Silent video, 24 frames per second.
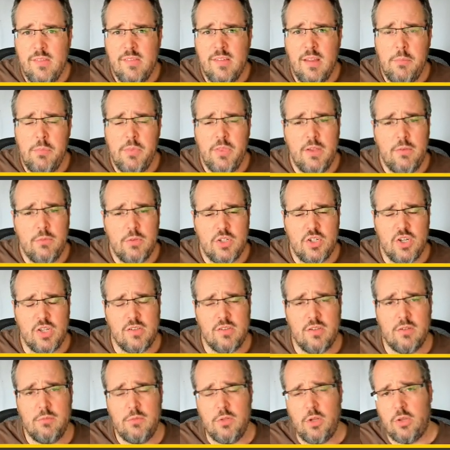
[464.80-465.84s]
Something which
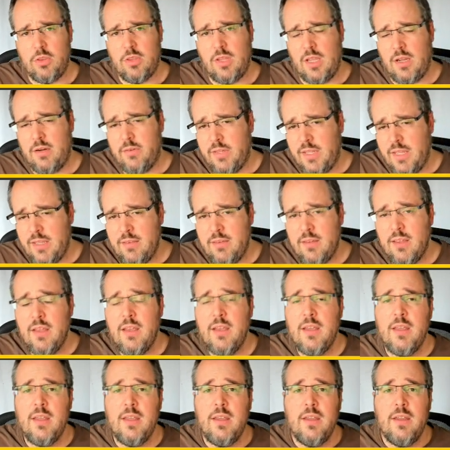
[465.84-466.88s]
is not there yet.
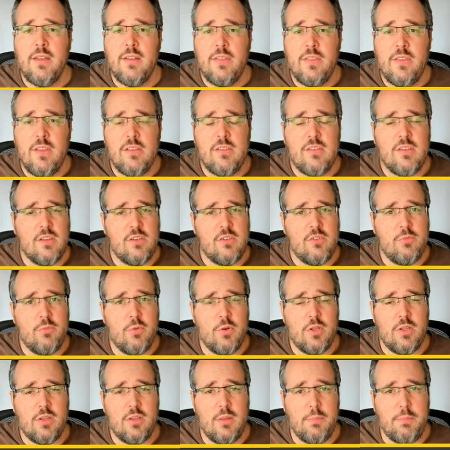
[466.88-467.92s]
This is
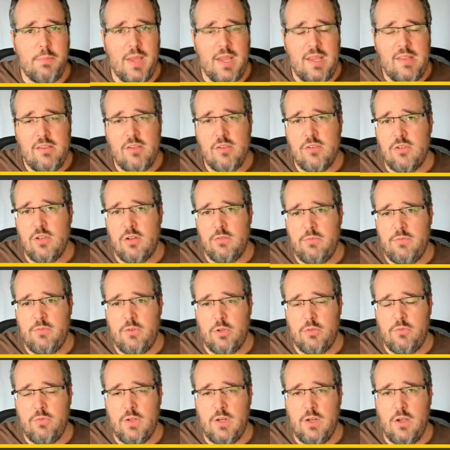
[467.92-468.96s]
what the basis of
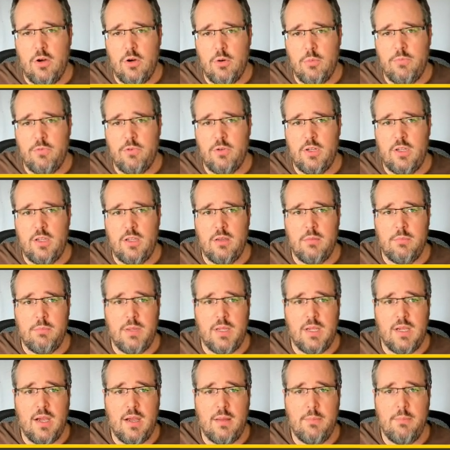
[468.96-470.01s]
what will hopefully
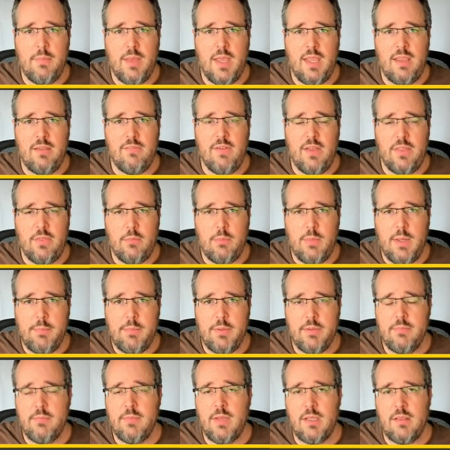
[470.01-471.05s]
become a weather
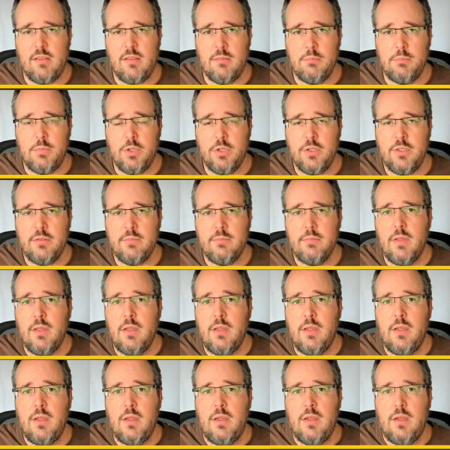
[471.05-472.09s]
map at some point
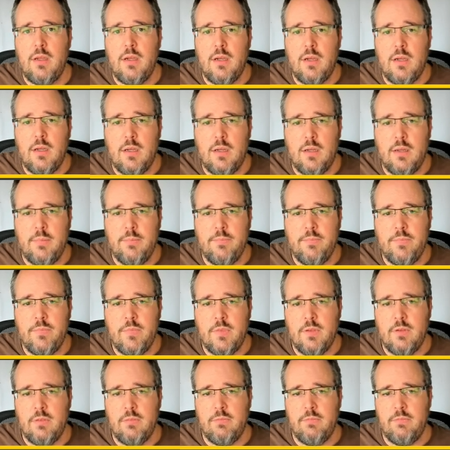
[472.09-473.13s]

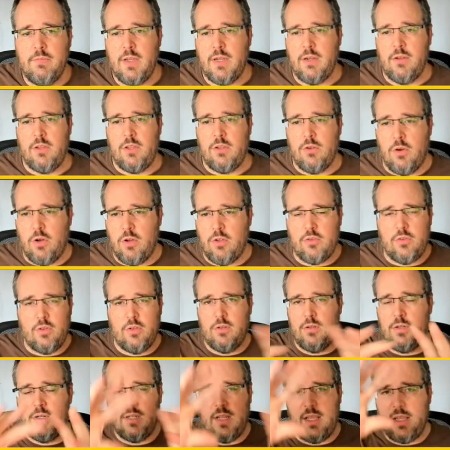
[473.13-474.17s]
um, where you
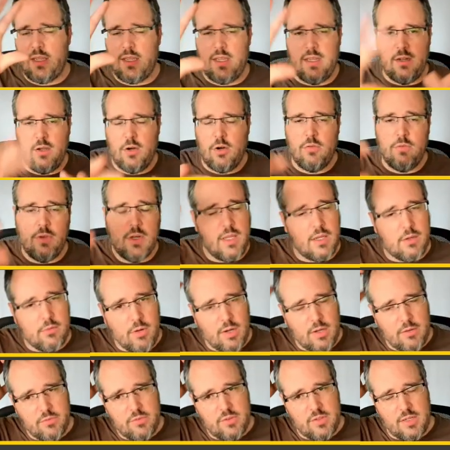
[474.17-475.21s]
also like can overlay
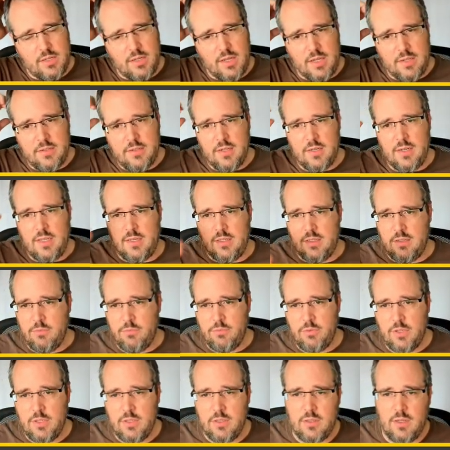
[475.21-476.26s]
graphs, can underlay
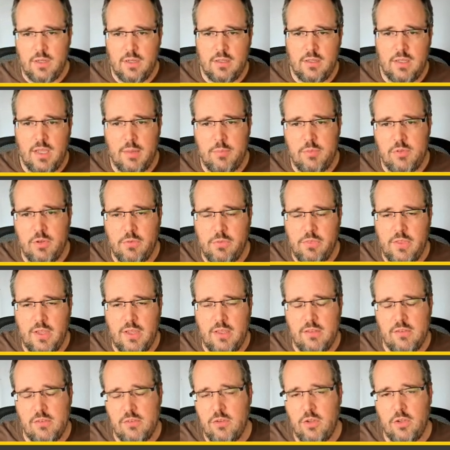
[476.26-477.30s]
different uh, types of
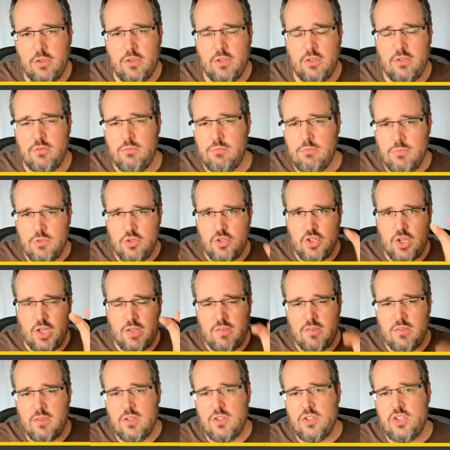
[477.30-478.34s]
things, not
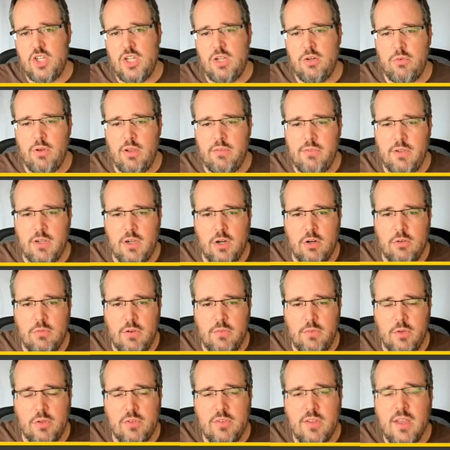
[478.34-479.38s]
just geographic
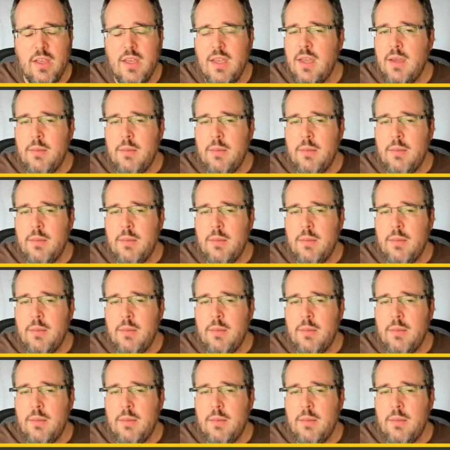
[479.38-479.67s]
overviews.